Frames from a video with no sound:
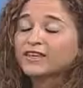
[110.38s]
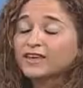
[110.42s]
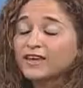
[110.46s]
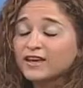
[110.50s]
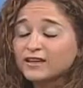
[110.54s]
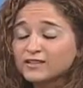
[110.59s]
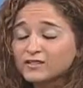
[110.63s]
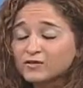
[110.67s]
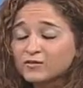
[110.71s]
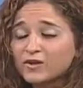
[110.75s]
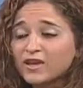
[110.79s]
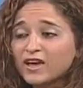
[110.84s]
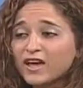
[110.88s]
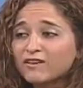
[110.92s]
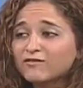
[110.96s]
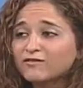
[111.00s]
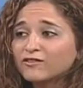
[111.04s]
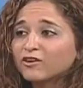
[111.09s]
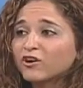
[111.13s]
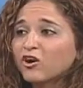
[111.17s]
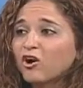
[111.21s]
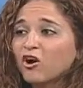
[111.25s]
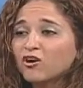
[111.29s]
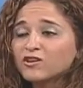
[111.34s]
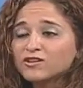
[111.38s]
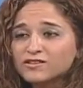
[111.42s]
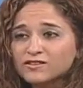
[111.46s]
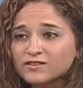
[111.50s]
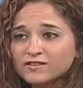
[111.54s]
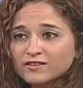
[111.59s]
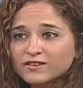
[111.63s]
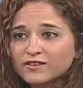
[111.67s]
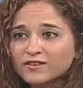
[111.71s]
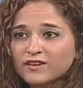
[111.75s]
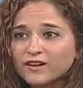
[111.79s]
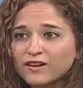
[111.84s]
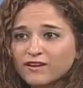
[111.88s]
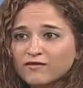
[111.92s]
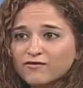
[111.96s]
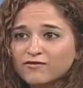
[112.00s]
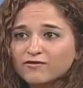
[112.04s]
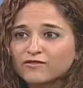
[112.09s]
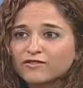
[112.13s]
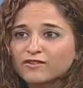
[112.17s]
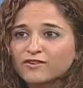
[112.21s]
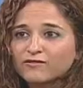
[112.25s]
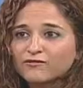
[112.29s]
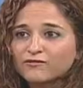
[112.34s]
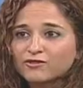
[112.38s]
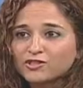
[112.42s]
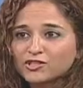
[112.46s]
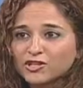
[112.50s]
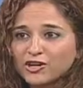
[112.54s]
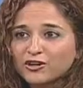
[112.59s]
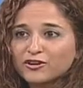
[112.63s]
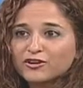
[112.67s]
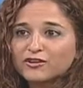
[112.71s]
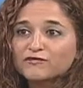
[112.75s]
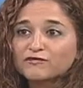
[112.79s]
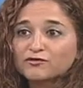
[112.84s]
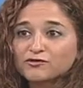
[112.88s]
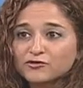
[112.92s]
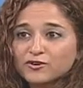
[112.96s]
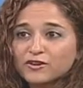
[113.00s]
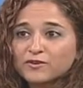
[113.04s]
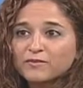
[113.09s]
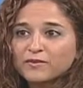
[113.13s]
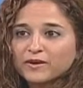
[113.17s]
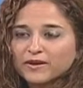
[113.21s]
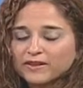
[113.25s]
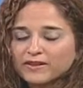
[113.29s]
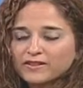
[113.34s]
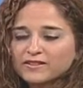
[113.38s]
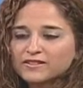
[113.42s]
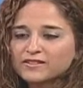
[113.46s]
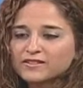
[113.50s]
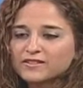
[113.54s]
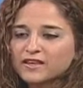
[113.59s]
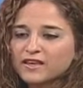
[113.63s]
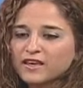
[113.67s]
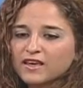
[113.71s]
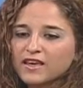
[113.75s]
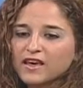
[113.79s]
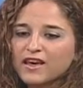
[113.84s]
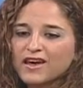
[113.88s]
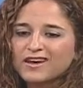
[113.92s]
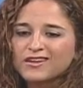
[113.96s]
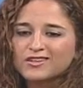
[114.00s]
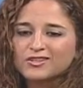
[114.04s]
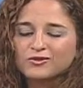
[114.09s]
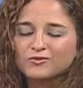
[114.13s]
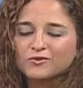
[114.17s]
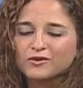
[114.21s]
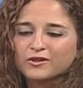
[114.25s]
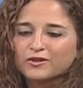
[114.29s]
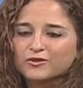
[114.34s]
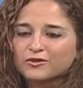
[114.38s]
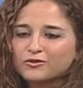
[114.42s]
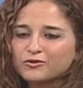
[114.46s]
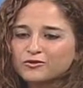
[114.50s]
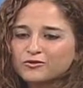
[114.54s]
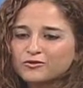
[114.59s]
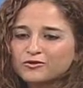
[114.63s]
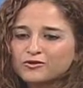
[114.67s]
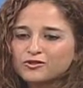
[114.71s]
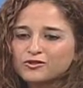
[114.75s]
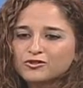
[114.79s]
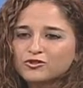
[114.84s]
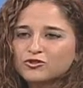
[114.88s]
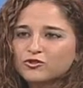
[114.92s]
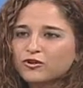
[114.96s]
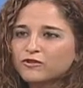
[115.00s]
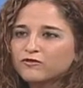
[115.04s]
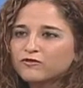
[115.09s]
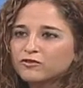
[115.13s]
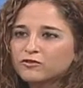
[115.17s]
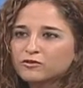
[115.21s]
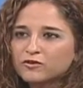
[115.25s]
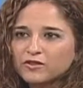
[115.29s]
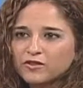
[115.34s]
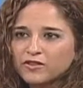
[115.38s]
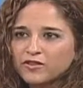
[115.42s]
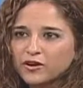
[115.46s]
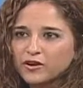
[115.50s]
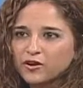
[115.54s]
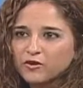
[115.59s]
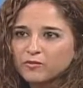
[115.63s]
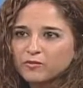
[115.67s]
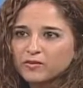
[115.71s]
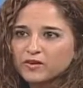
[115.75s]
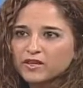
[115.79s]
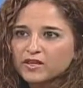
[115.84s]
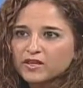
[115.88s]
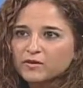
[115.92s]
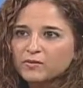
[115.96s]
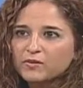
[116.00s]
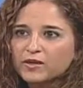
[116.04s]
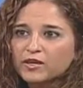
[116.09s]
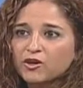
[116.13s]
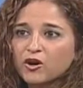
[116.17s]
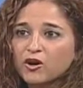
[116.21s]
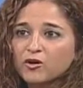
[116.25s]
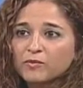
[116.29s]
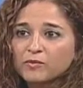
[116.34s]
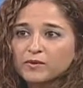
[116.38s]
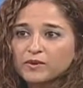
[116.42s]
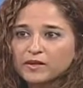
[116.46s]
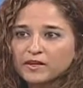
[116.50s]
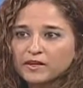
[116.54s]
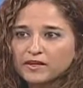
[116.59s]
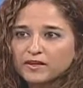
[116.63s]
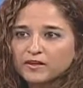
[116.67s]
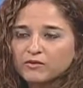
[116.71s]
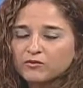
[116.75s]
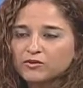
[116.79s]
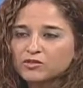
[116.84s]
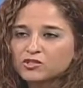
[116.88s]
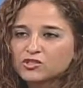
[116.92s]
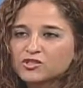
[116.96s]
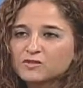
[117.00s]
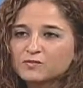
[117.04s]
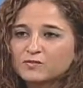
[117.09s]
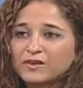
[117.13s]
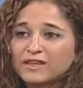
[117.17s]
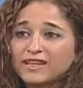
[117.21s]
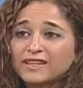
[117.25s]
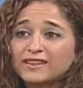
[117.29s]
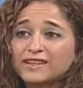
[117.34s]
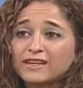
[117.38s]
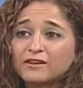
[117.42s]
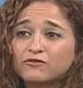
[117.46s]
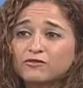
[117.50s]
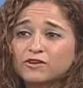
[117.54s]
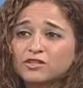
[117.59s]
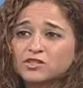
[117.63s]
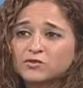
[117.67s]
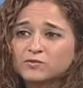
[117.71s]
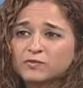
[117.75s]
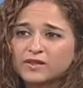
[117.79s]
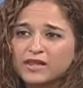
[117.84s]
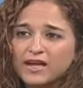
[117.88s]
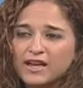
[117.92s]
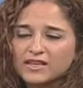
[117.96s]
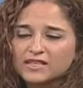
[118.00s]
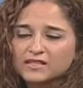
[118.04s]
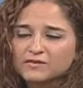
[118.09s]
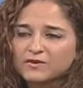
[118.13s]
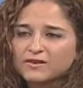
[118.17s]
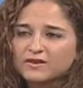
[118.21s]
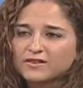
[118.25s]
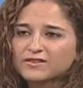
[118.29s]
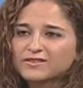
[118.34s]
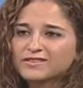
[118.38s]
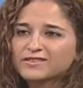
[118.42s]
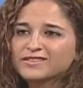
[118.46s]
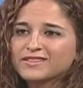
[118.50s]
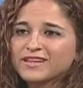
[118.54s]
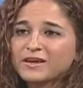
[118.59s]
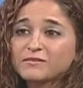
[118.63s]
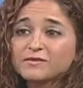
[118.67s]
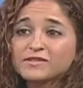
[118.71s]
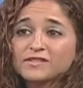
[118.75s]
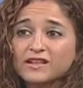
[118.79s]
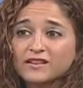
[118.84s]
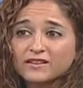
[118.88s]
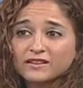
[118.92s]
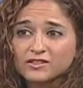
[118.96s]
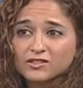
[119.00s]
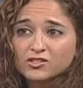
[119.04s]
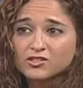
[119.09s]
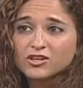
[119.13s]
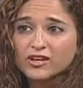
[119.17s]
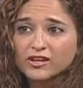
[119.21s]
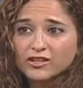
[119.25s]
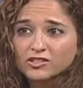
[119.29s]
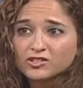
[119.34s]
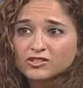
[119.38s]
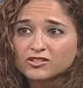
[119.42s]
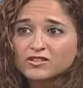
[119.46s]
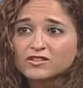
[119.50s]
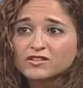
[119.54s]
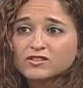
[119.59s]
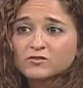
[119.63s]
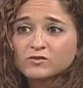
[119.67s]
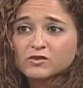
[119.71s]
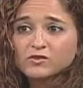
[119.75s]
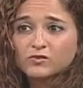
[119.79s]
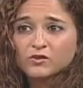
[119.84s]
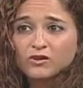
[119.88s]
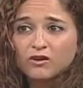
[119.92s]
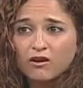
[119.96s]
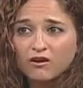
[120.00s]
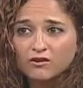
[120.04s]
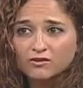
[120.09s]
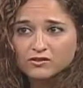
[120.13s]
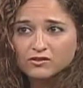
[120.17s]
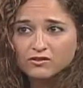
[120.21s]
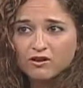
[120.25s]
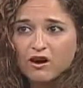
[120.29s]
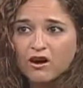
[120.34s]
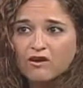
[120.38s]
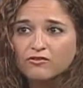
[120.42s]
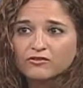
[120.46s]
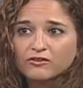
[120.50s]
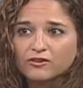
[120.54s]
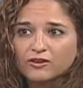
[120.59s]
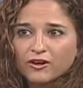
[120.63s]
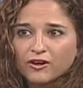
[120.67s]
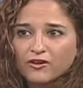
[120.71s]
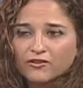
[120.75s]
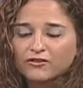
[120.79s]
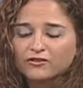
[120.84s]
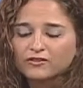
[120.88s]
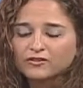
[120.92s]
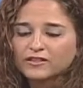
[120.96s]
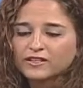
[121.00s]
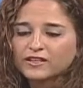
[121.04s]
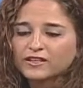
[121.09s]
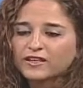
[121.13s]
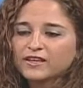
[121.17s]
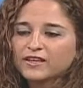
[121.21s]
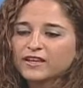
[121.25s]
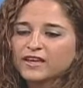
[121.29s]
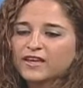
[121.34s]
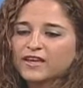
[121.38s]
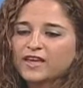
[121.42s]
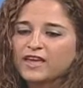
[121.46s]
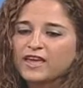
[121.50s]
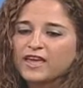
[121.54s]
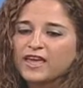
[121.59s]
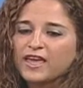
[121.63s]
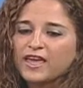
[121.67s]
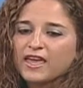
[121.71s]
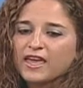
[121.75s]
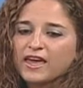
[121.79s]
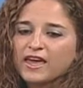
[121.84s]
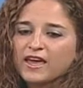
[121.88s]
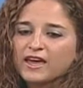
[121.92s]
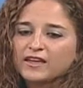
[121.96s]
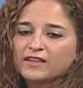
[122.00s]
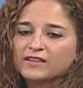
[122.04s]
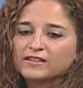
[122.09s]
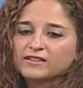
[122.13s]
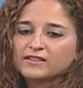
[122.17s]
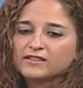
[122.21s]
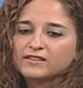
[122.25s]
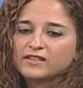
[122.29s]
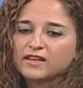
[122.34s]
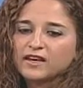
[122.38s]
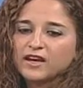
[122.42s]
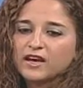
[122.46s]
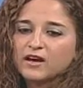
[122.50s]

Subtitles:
Yes, we have an arsenal of regenerative treatments to include joint fluid therapy, PRP, which is platelet-rich plasma, stem cell injections, which we also offer currently, and